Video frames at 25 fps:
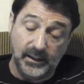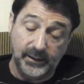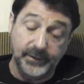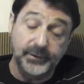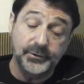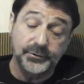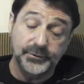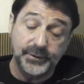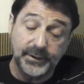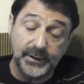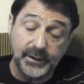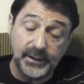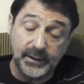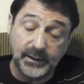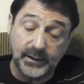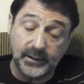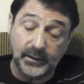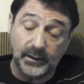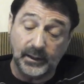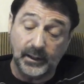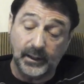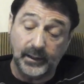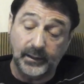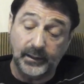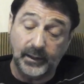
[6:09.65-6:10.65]

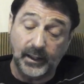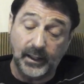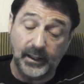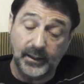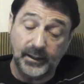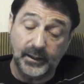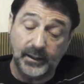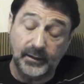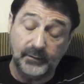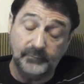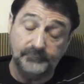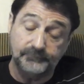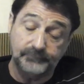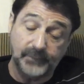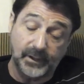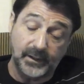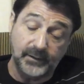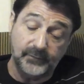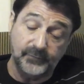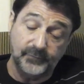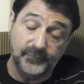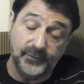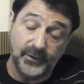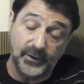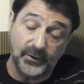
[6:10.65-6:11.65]
unique and a
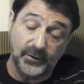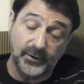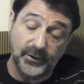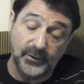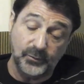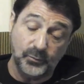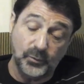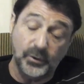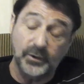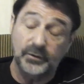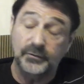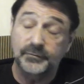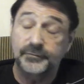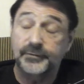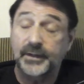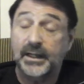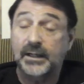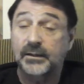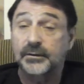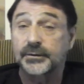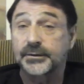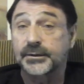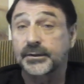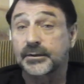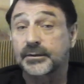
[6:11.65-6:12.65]
very
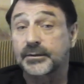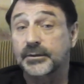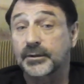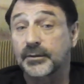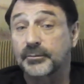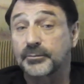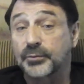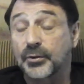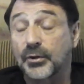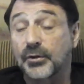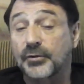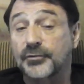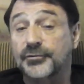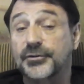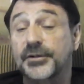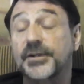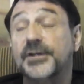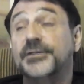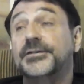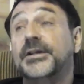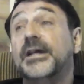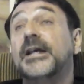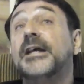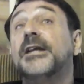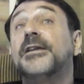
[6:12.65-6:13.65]
well-founded approach
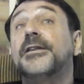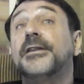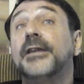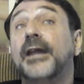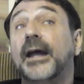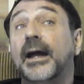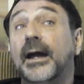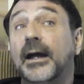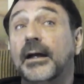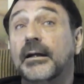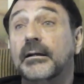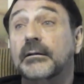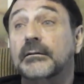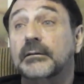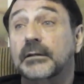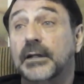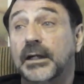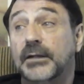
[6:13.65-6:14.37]
in that,